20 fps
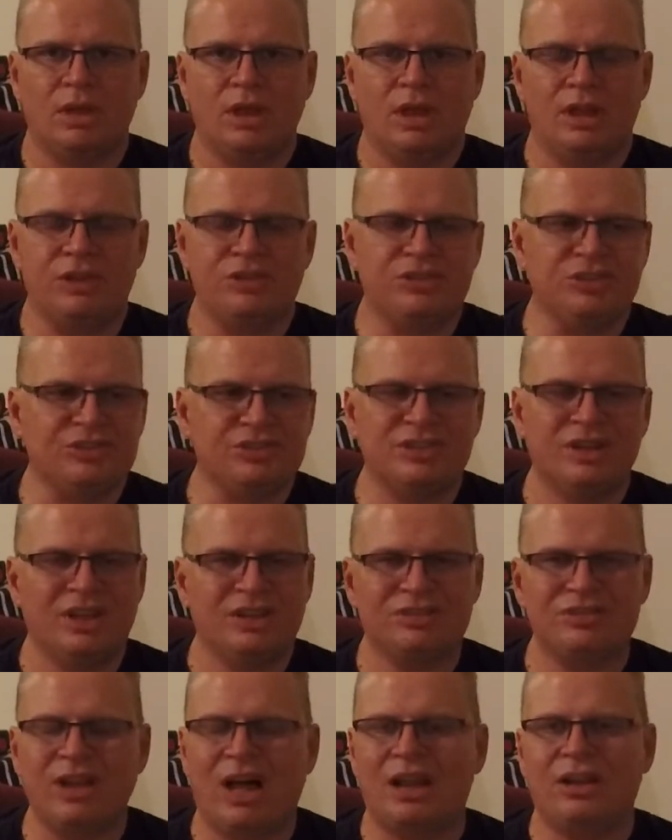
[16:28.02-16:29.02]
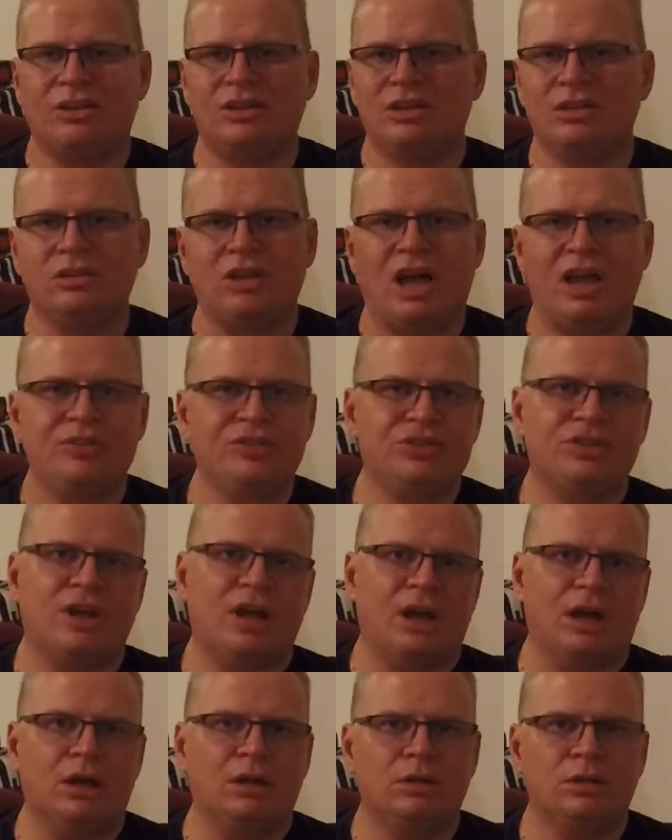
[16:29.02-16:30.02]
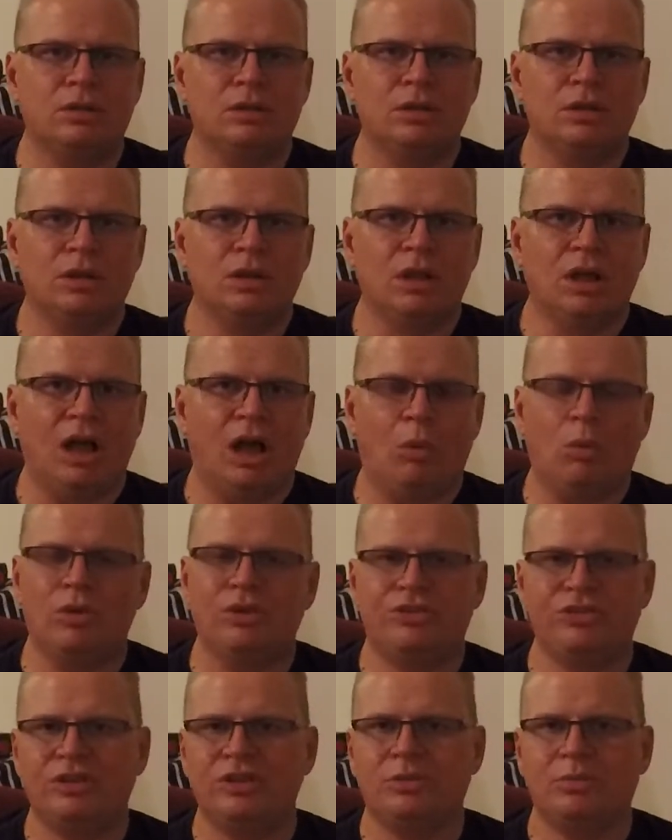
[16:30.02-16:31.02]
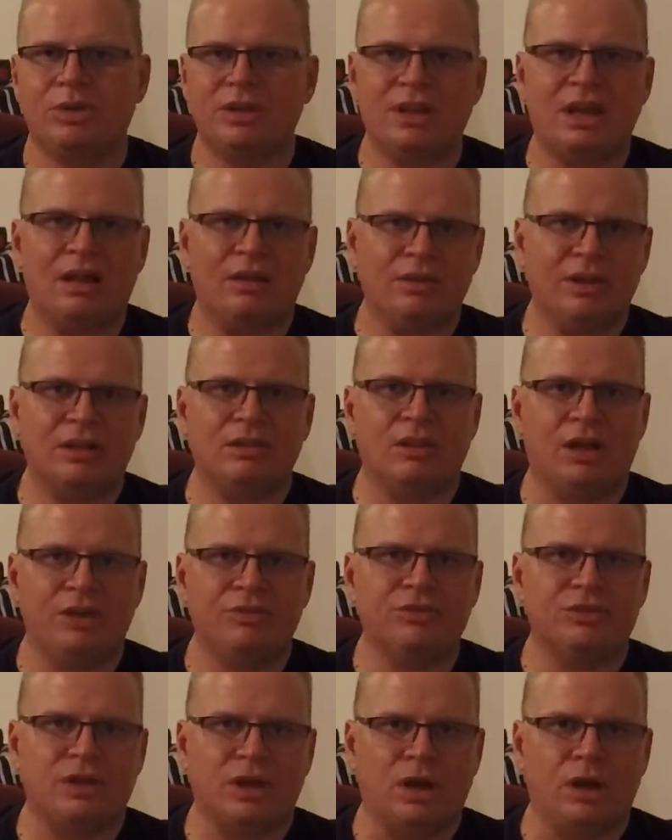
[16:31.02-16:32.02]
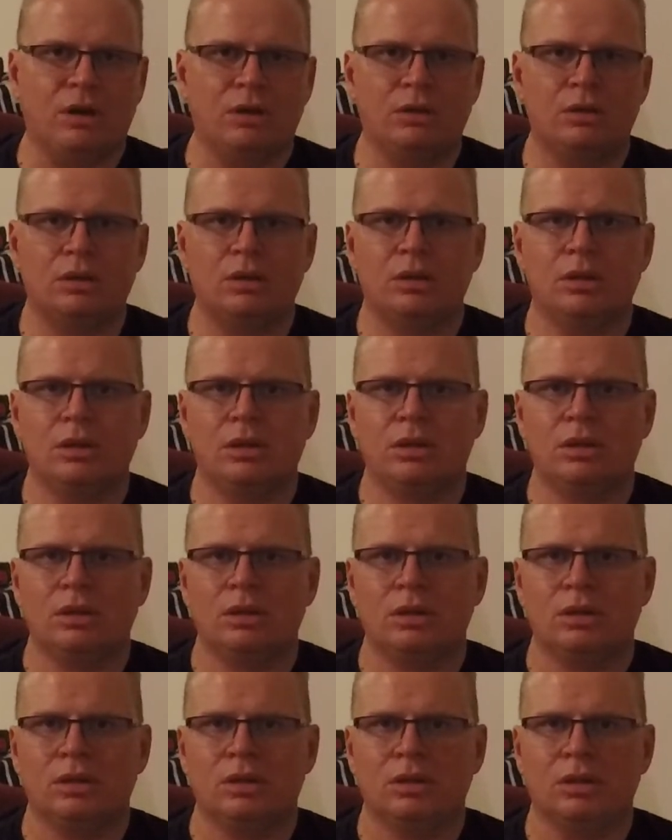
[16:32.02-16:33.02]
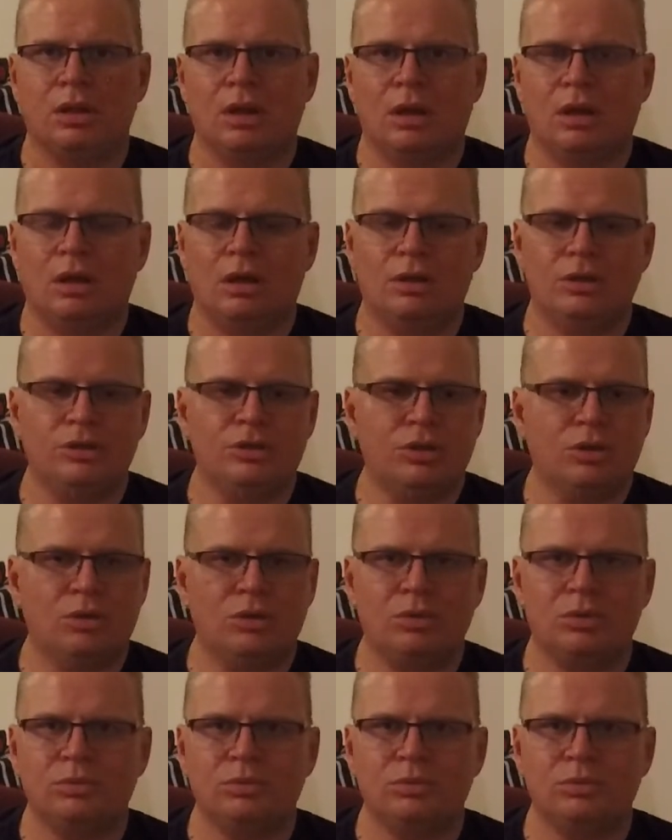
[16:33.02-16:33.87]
it's not a good lifestyle. I want to see them get out of that lifestyle. You know,